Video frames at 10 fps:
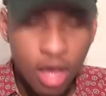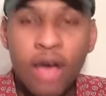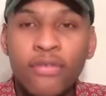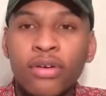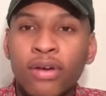
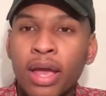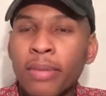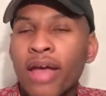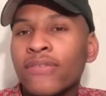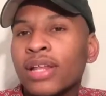of a
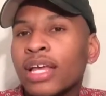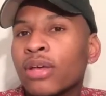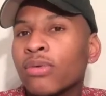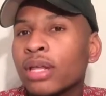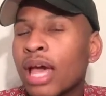Grammy. I feel like
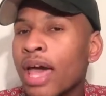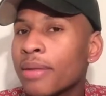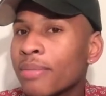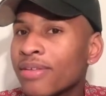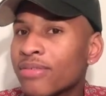it would have kind
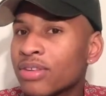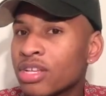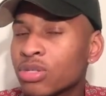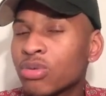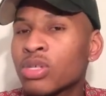of been
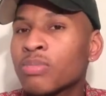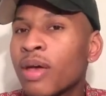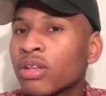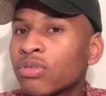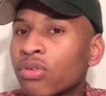
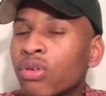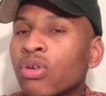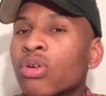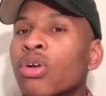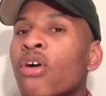disrespectful
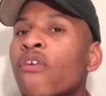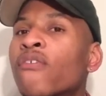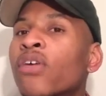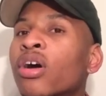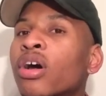
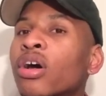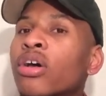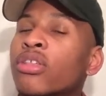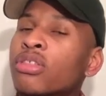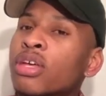
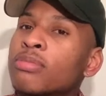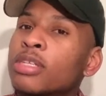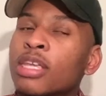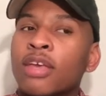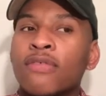for them
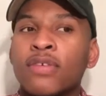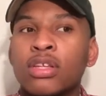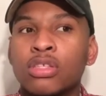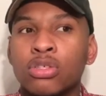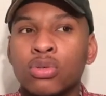to give
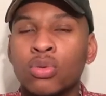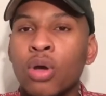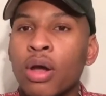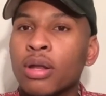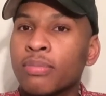it to
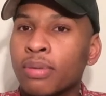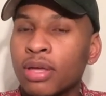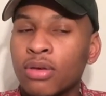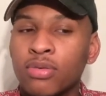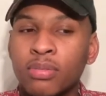Cardi
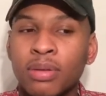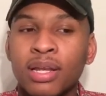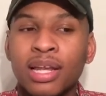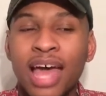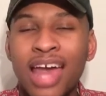B. It would have been
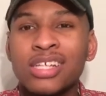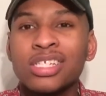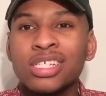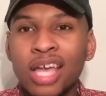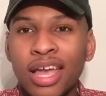a lot of
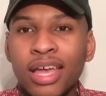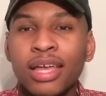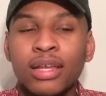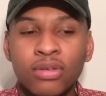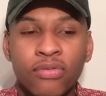
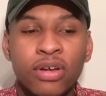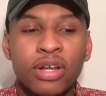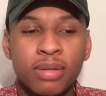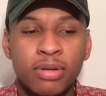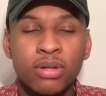shade for
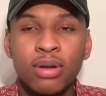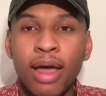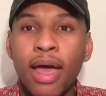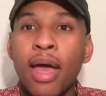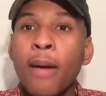them to do
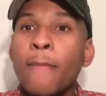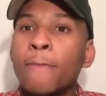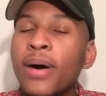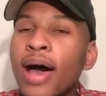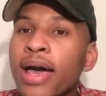that.
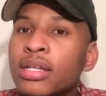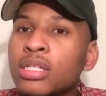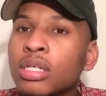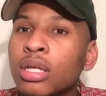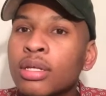
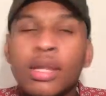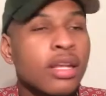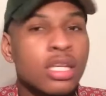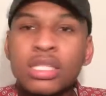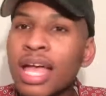But that
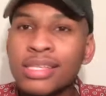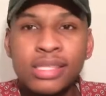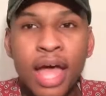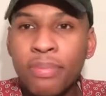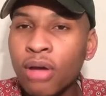does not
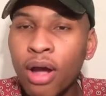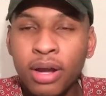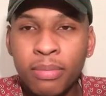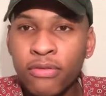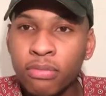stop
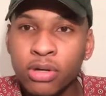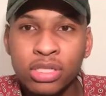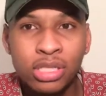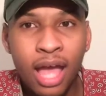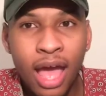Cardi B from her
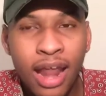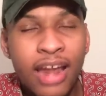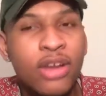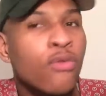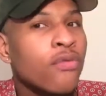shine. I
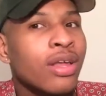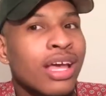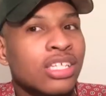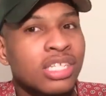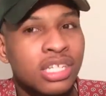do feel
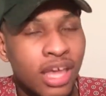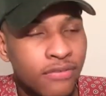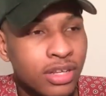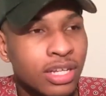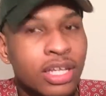like she
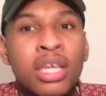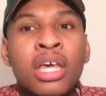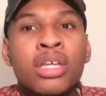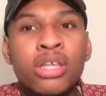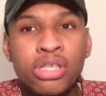definitely
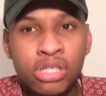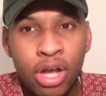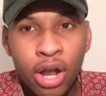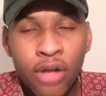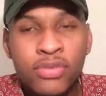
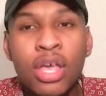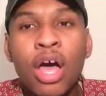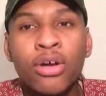deserves a